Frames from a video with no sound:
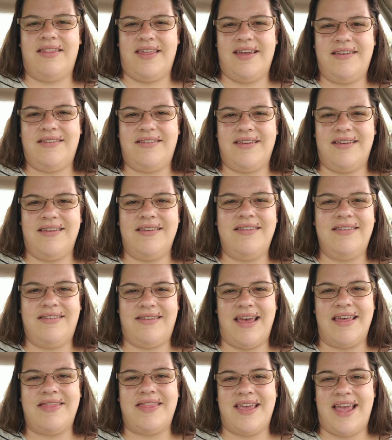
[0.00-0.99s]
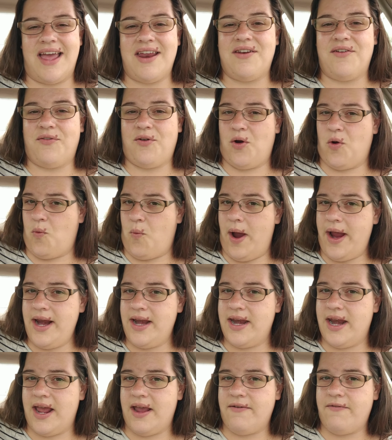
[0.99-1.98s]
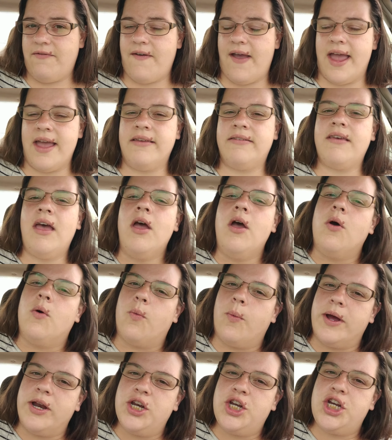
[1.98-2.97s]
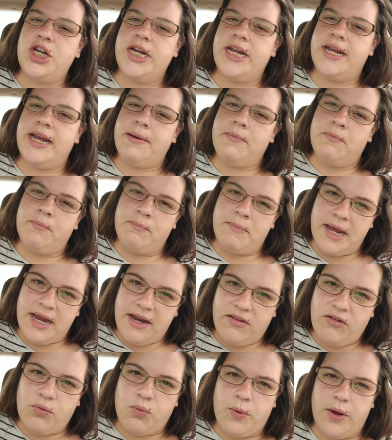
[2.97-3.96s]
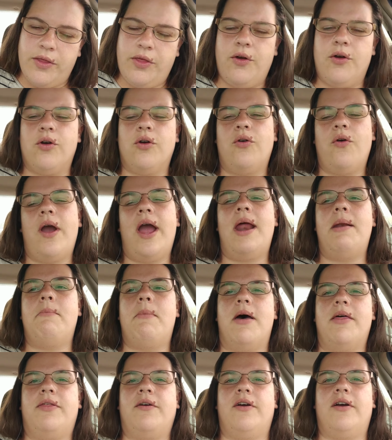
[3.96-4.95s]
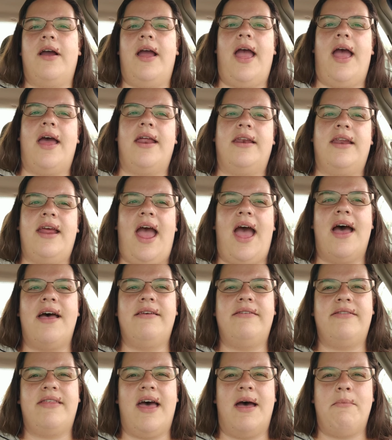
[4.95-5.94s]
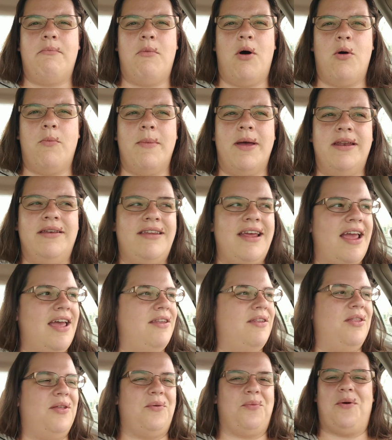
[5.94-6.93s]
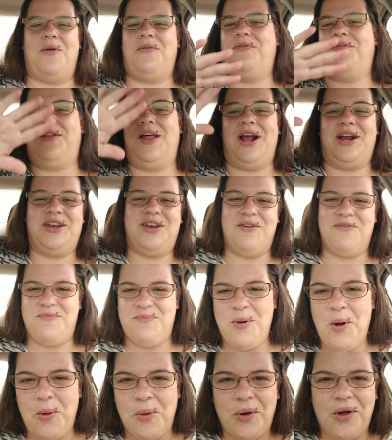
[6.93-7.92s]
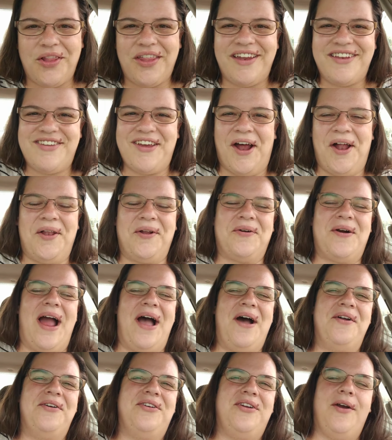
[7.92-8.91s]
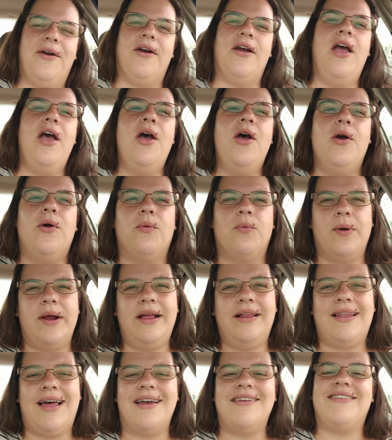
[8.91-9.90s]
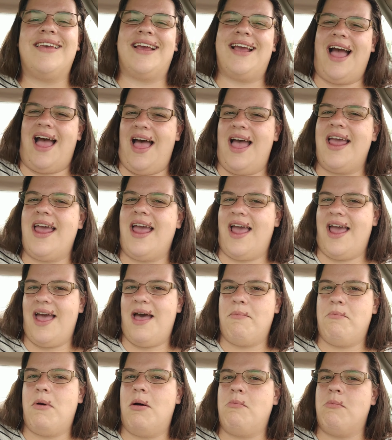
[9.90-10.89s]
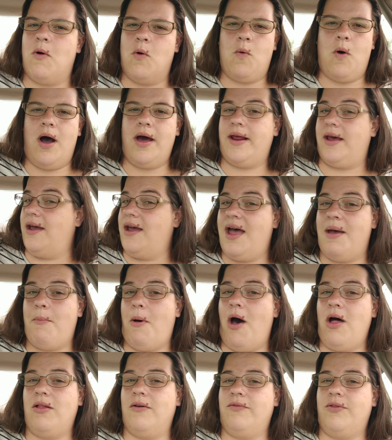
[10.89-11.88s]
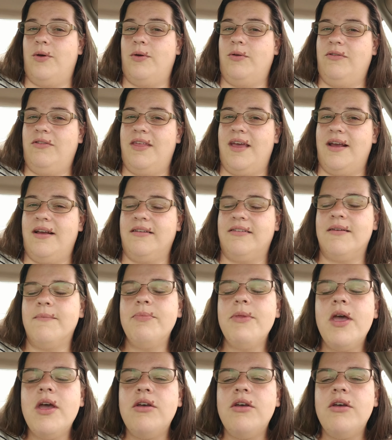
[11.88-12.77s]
This is at the end of her whitening phase, when she meets with her grandmother and has that moment in the reflective pool that's all around her, realizing, I am Moana. I'm all of those things.